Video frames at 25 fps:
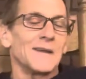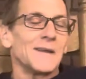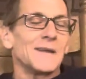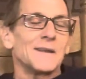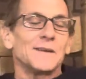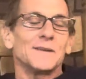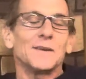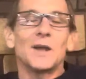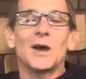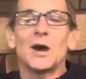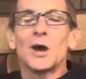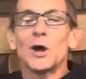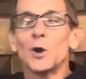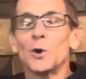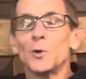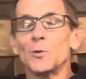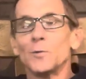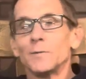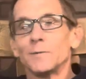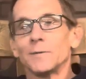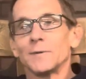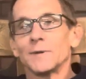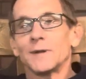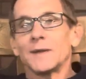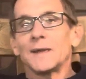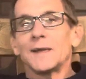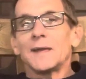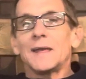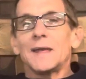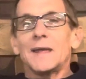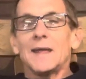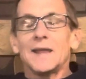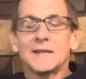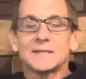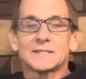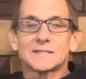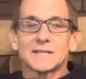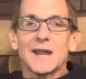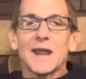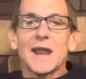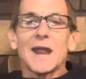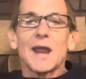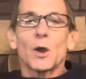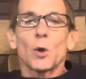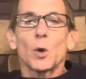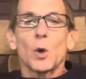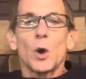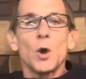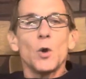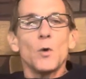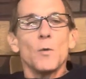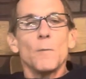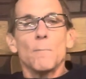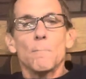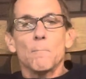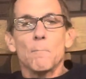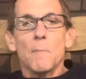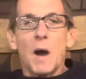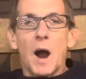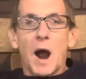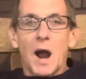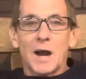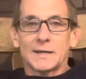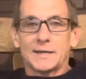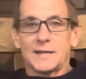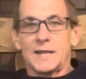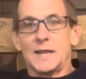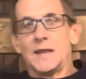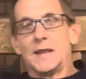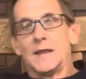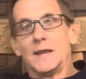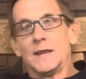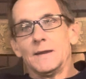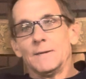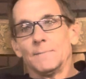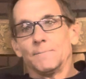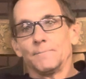No, it's Aermacchi.